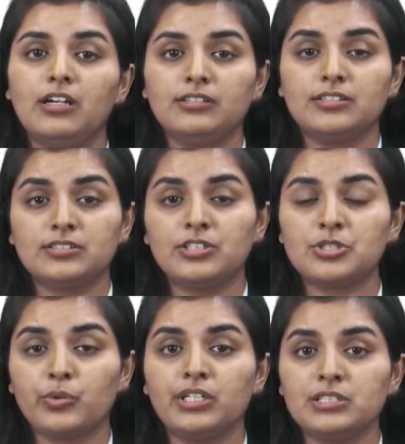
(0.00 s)
the
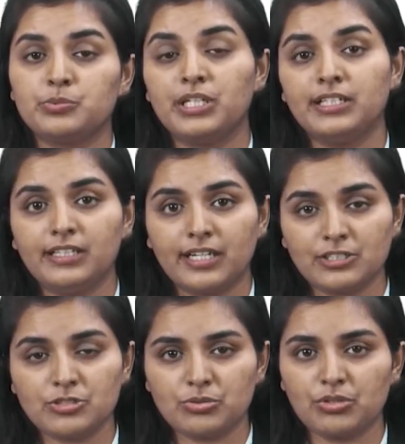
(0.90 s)
search query is well
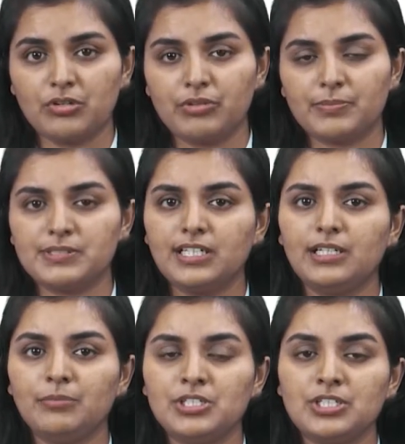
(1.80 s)
aligned to your website,
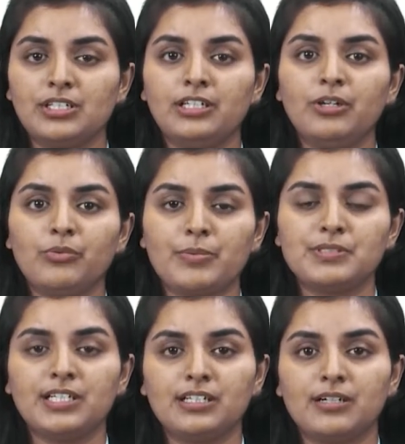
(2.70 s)
immediately your
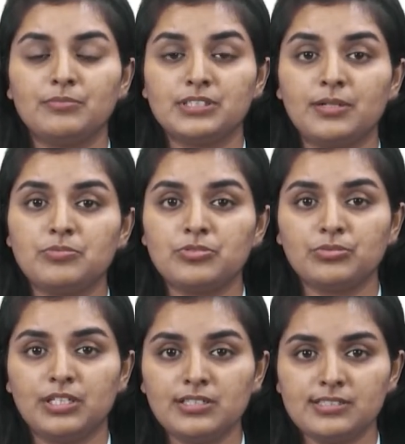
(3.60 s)
website comes up to
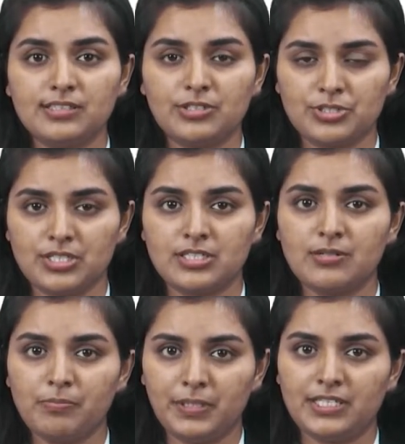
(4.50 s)
their search
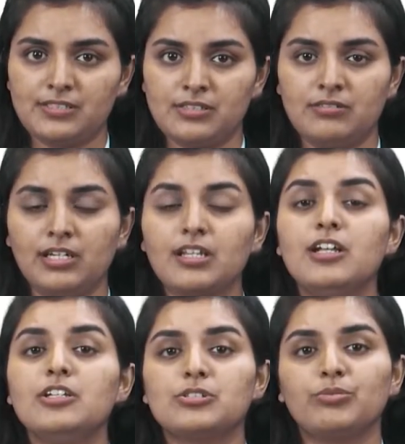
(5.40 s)
engine pages, right?
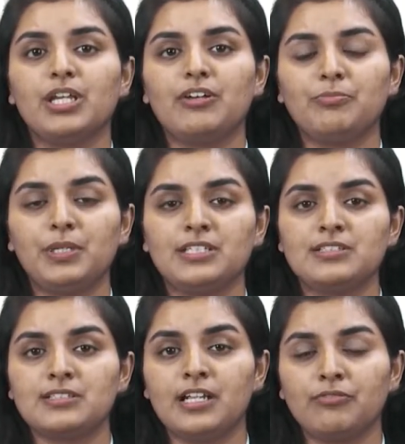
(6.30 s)
So we have
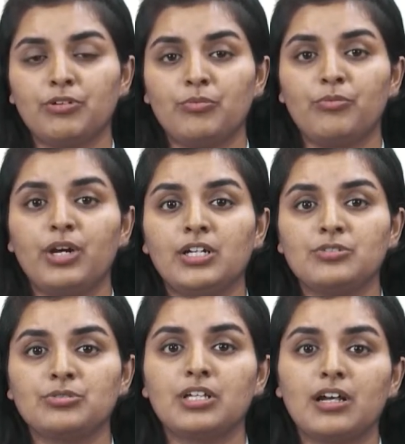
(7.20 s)
pages like from 1
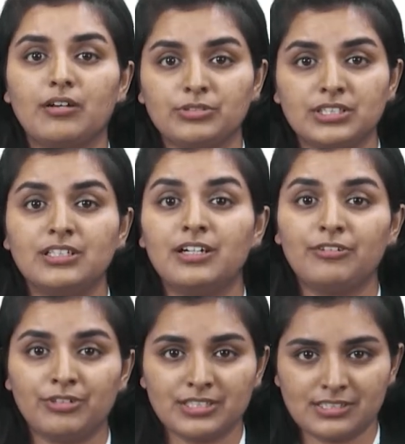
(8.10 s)
to 1000,
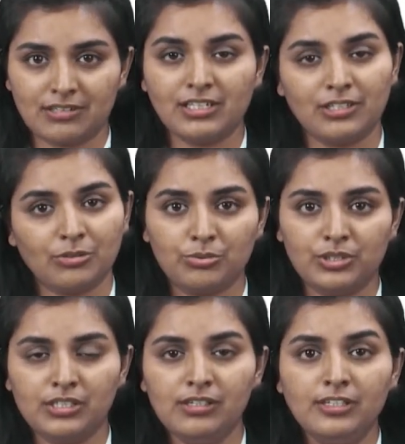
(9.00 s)
hundreds, right, in
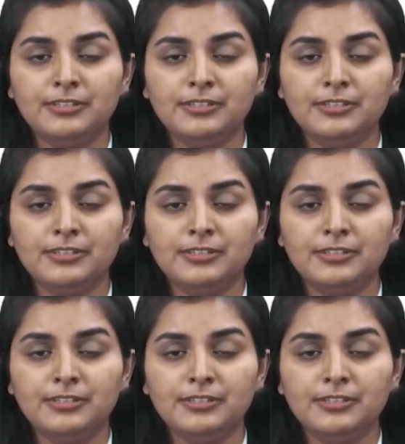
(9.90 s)
Google.